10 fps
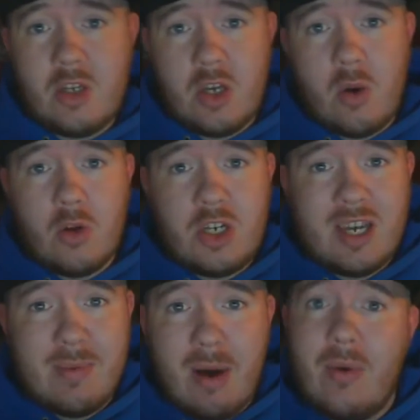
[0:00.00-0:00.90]
you go and check
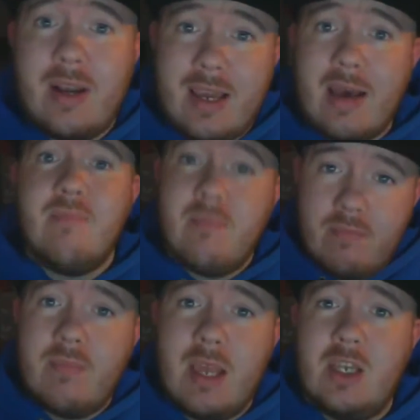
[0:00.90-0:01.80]
him out, and again,
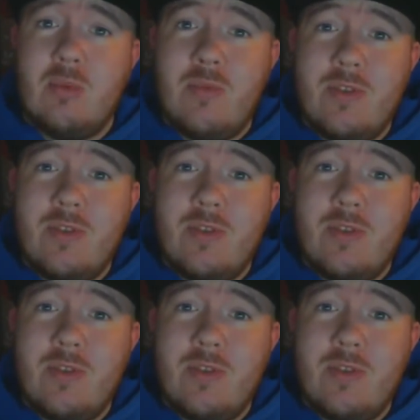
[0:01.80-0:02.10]
here's some of his